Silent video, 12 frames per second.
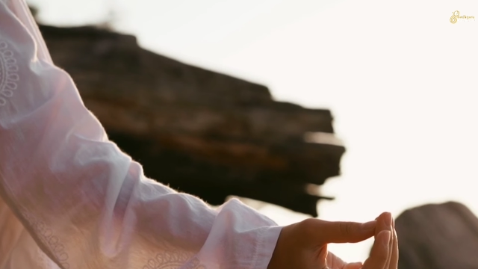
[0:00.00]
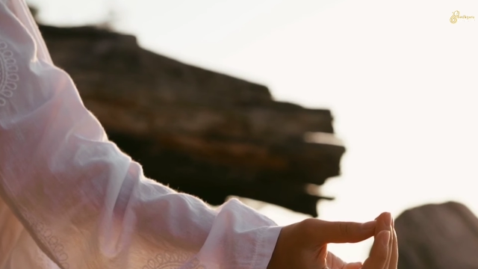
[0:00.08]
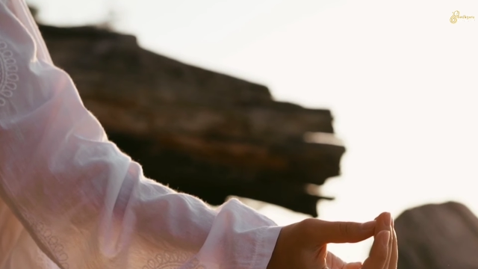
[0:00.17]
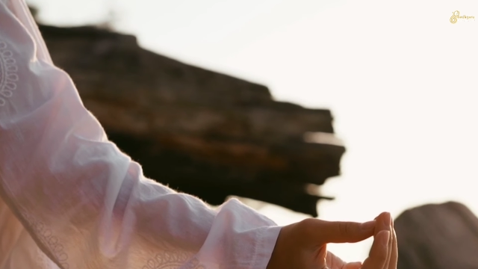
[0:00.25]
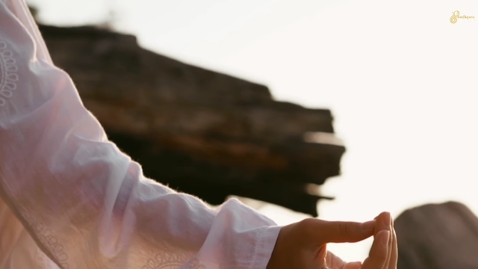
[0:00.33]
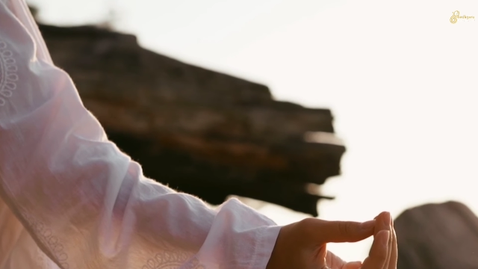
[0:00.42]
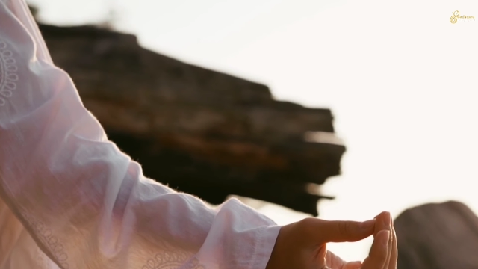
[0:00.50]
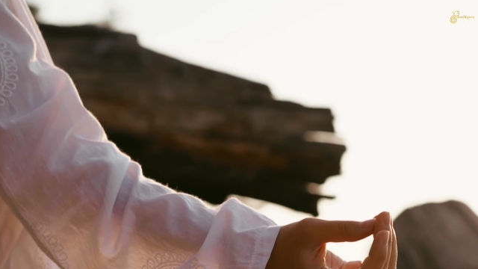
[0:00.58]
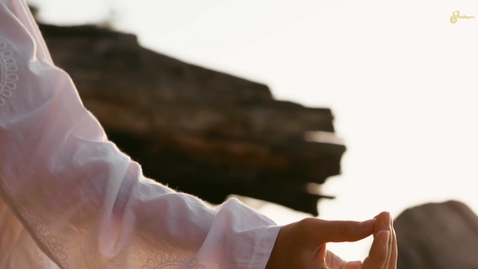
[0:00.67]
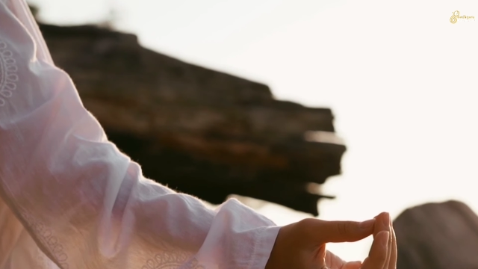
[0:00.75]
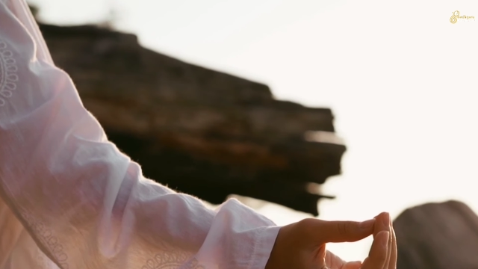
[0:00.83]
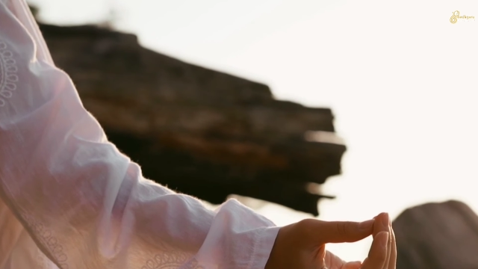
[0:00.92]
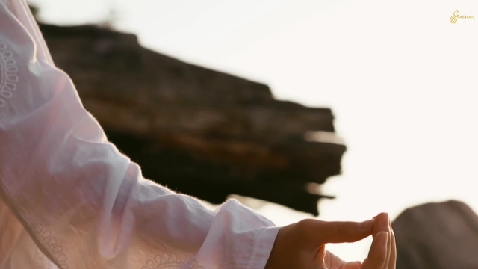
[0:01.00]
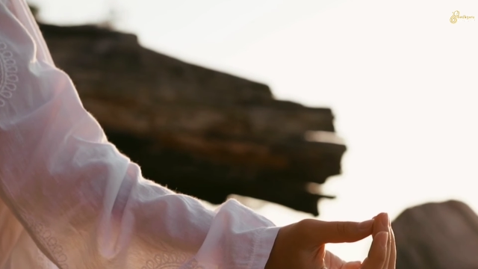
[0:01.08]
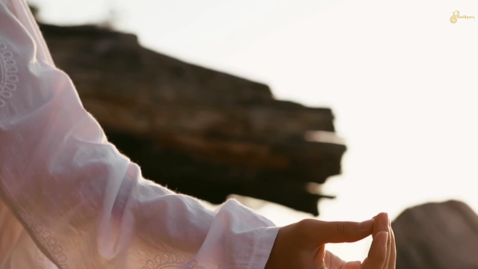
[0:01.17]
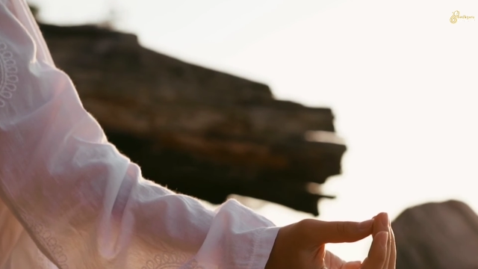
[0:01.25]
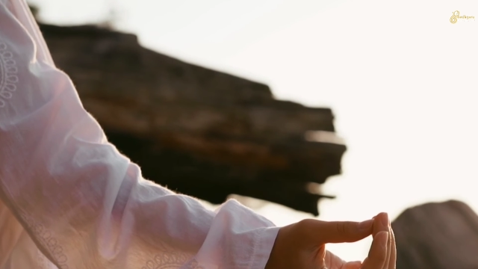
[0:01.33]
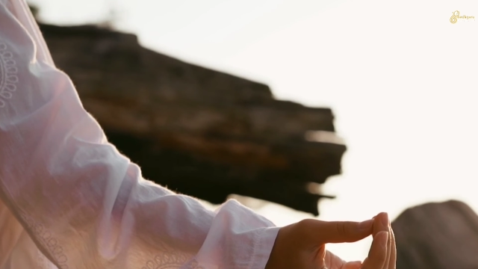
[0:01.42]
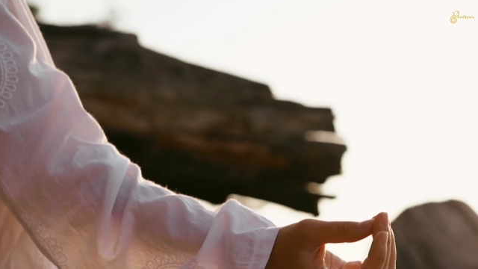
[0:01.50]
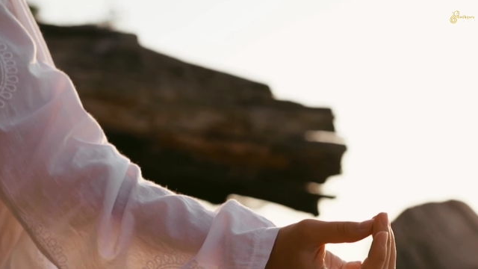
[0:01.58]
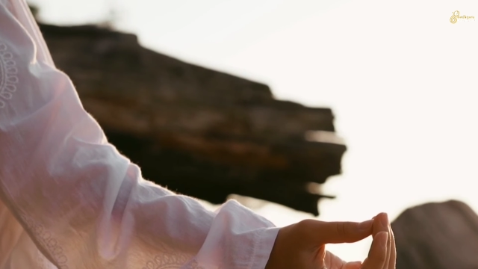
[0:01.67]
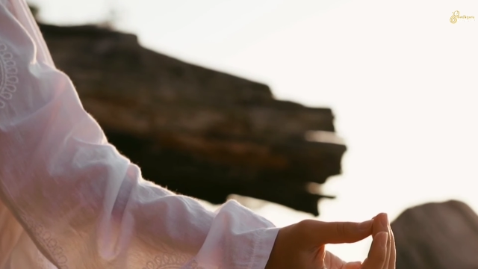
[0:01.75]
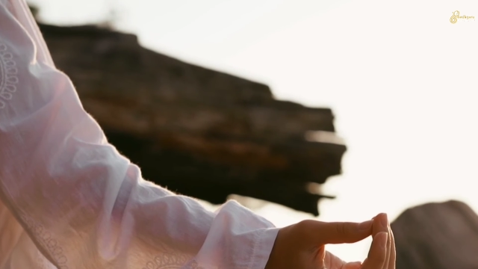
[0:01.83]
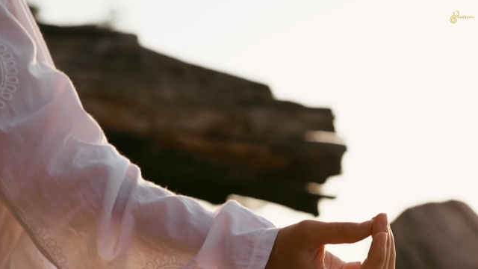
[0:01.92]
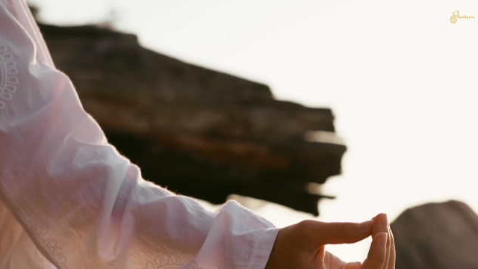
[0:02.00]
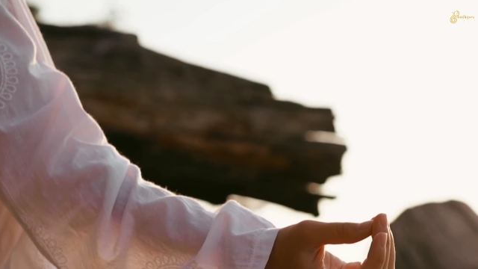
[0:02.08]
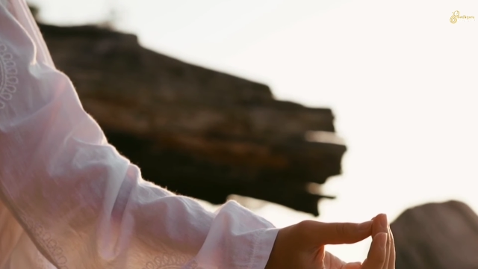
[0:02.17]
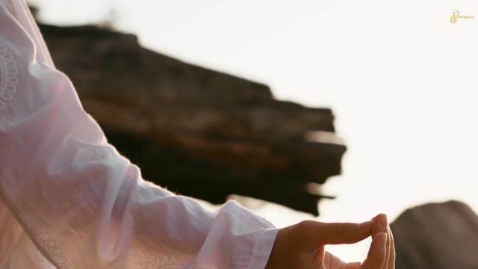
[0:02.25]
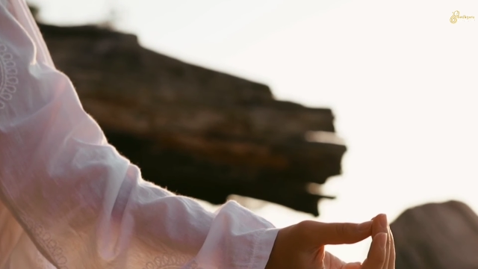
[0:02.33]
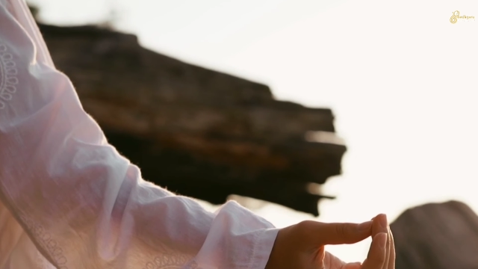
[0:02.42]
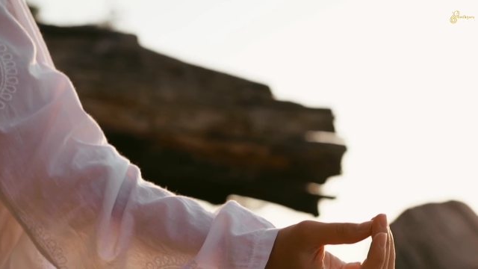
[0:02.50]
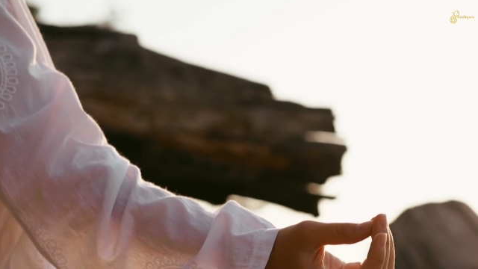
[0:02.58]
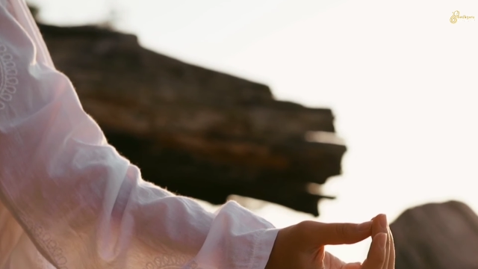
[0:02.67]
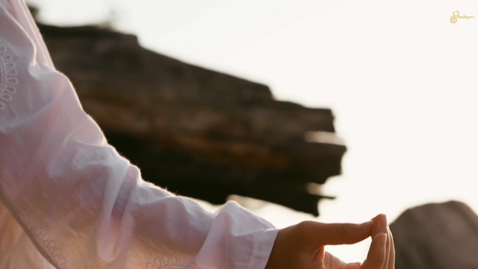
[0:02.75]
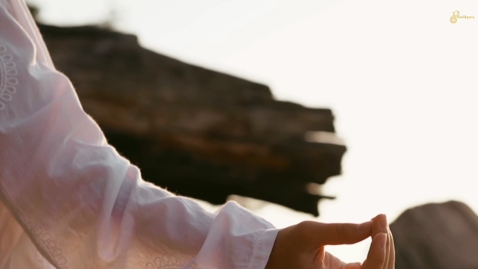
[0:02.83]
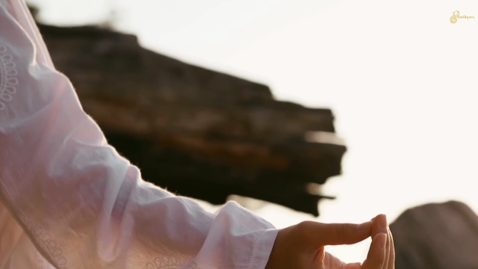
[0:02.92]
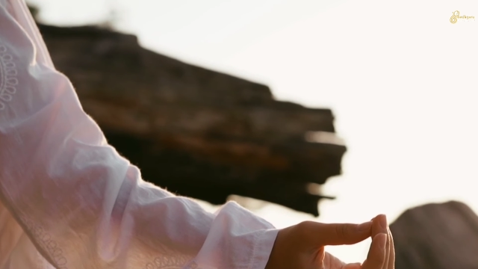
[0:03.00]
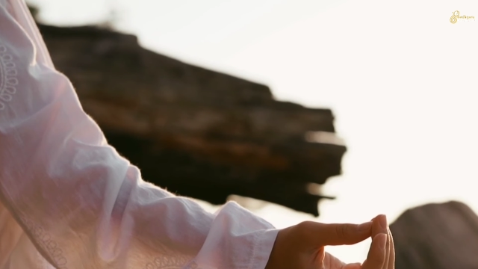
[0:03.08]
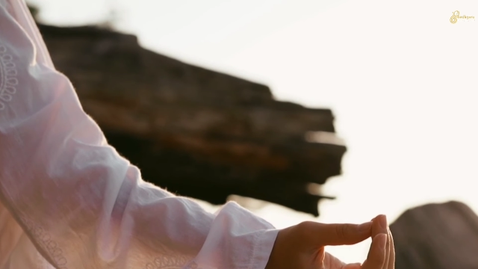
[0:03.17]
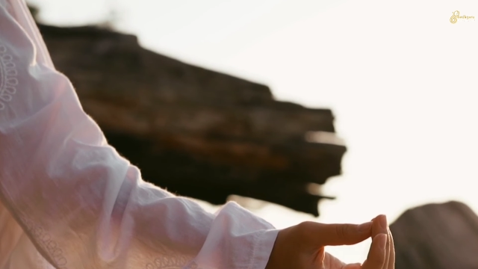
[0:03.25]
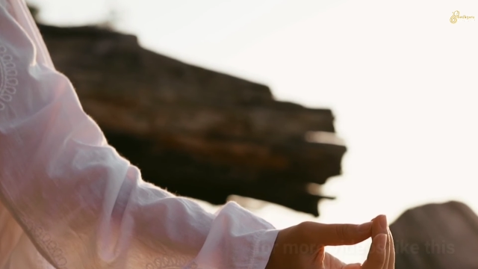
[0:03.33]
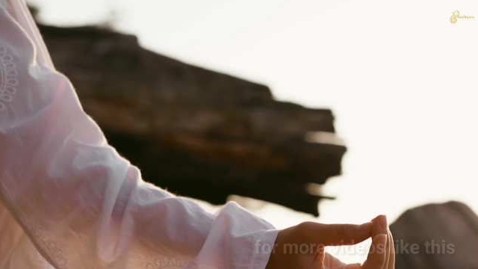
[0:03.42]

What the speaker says: Nobody's mouth can be seen.